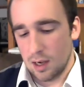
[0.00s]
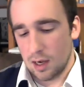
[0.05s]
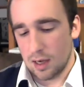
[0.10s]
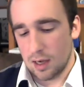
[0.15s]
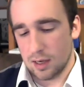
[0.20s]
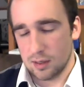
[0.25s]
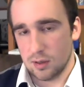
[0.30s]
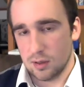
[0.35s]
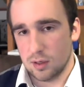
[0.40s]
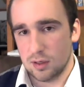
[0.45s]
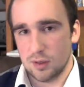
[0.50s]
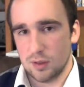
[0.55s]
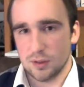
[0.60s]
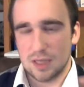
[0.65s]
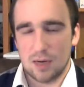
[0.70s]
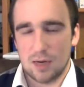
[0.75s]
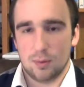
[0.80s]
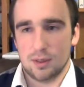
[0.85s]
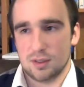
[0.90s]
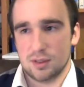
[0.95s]
You can use
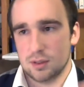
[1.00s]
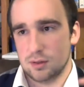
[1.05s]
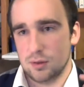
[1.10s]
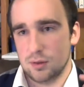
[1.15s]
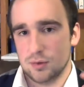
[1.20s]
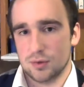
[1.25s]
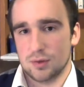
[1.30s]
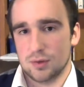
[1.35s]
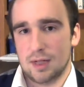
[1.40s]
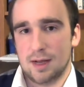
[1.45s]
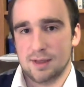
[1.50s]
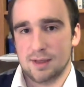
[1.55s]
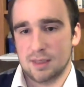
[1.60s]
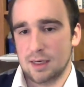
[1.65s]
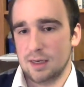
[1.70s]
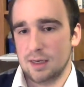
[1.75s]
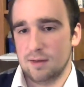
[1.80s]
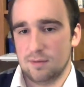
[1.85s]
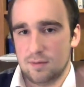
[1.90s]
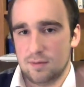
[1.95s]
outwit to neutralize
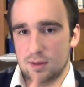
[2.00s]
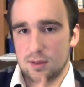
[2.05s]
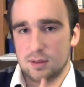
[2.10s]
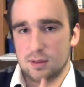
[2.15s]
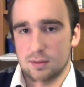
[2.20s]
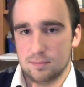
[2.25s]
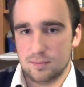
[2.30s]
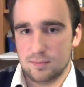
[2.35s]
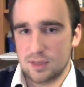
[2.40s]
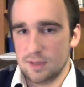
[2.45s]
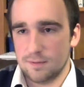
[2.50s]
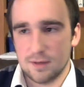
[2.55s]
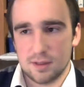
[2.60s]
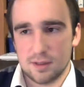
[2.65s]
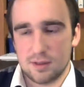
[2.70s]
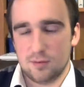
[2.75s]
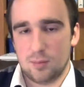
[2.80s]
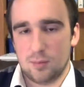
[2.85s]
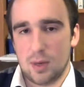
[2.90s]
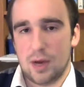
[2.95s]
any of the
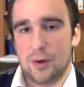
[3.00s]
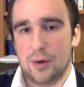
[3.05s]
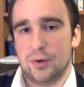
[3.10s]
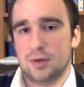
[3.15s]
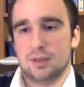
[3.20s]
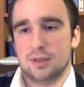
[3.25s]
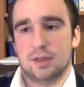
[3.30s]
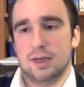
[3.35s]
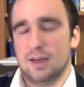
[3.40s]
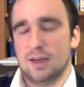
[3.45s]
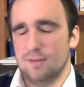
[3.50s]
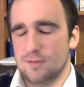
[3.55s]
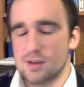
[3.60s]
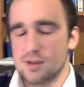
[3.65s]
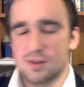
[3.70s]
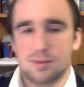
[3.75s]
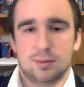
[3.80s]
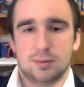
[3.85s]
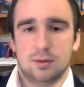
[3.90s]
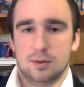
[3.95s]
defensive powers like
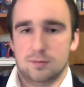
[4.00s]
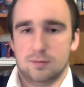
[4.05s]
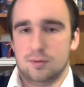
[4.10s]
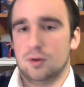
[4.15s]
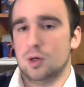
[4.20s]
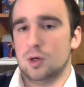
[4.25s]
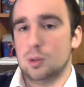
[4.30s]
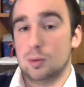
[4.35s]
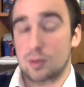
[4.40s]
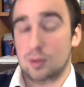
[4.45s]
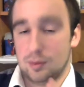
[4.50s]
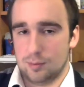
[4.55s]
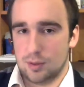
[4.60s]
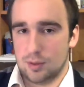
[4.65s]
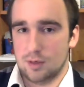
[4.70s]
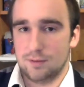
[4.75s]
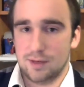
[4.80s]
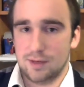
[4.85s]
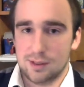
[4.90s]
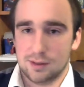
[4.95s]
invincible, invulnerable,
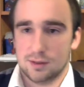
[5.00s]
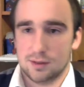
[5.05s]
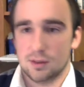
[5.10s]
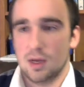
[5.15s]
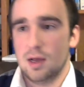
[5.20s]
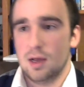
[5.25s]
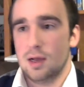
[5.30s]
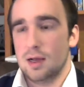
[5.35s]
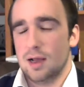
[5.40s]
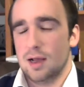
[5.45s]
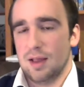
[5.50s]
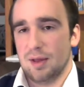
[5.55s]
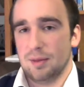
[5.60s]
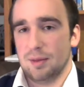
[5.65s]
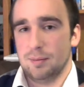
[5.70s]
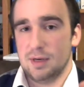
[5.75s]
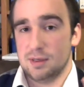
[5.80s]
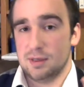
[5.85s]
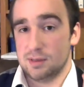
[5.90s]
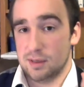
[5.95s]
impervious.
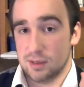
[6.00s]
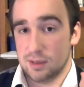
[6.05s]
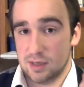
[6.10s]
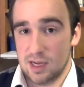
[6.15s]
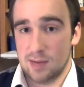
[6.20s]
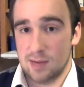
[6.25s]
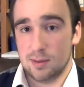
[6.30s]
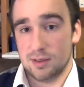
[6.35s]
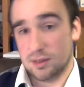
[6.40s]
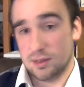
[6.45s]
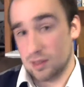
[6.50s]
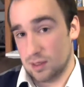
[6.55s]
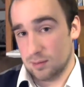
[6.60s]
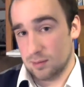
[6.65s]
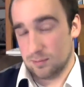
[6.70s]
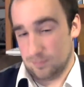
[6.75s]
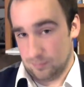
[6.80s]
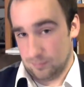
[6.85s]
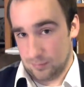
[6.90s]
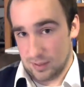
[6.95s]
That means that your damage is going
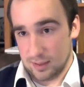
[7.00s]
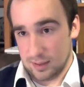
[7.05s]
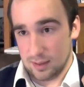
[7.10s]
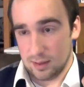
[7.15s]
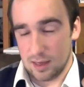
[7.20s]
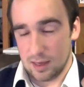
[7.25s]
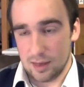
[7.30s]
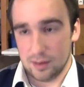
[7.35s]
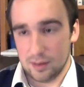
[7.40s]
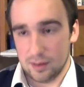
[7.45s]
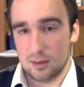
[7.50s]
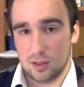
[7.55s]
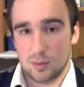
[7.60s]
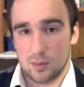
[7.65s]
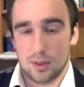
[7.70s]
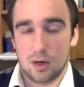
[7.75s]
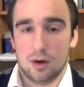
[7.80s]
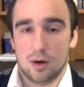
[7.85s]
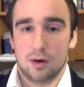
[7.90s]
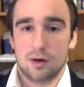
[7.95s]
to be hitting a little
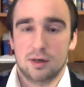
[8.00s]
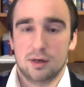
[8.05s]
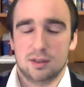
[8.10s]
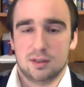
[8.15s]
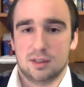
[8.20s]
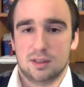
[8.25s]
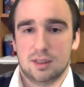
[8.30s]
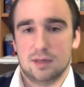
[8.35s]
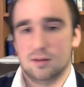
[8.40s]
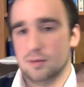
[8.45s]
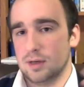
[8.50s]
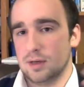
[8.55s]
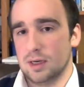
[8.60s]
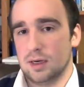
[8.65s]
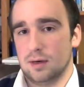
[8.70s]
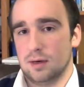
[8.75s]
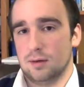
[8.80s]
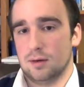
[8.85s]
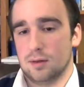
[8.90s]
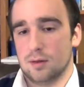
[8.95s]
bit harder. Instead of
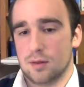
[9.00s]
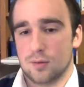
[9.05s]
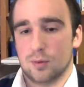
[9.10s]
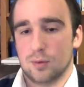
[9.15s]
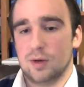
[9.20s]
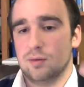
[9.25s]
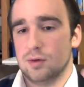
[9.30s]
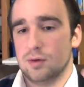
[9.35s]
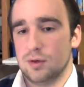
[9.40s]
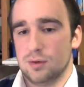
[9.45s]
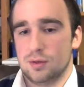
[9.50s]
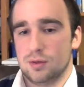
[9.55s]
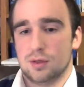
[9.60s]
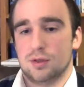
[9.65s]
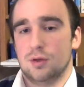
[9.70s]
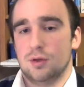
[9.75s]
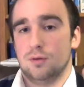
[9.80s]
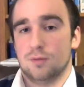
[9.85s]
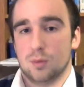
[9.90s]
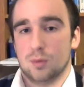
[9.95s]
getting 3 reduced to
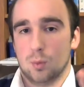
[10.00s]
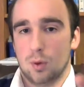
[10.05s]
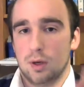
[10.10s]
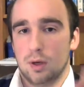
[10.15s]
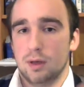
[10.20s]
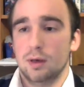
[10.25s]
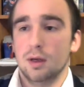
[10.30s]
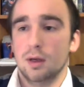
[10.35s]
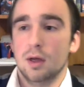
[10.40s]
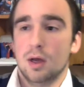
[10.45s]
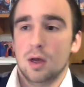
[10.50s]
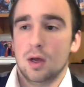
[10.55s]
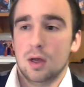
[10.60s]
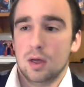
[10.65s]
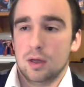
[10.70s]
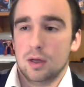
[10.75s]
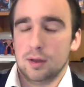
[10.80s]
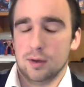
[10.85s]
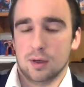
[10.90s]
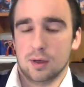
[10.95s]
2 for 1,
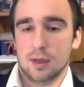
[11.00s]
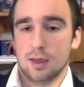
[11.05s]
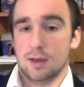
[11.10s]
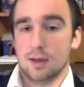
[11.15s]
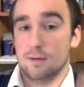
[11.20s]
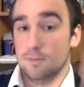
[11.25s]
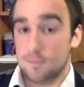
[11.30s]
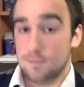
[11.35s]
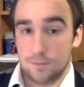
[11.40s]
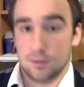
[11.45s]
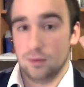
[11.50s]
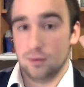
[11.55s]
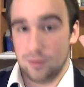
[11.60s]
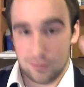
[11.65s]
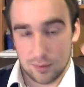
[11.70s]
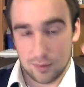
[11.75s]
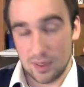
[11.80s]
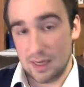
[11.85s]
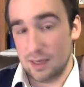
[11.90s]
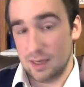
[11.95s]
you can get full
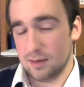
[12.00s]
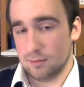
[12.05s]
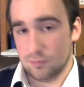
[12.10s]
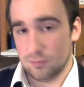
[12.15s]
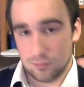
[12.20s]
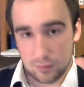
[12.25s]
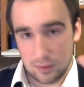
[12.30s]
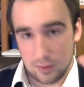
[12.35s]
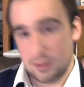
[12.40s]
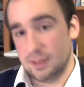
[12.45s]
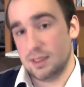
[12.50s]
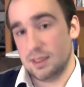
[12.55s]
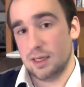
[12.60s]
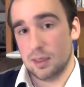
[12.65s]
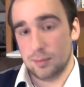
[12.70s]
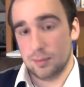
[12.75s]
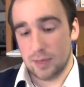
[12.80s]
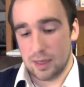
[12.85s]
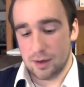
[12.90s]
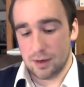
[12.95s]
3 and really take
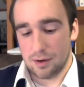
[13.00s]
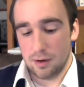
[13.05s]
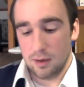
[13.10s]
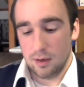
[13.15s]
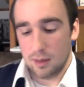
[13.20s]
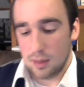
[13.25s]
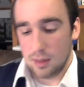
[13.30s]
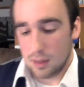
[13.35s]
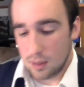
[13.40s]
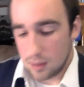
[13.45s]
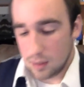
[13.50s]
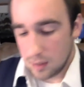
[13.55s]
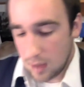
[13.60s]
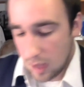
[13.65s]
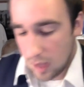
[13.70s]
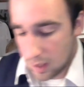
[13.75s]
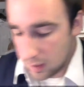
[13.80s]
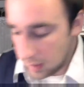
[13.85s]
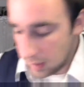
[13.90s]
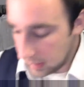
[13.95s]
them down.
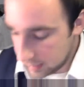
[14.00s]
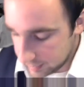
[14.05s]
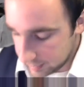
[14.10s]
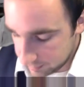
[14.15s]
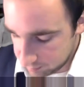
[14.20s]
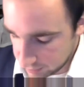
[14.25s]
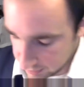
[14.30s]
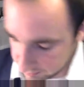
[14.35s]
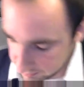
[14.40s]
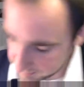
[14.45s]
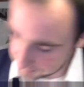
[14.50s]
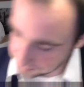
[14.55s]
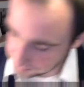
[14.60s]
But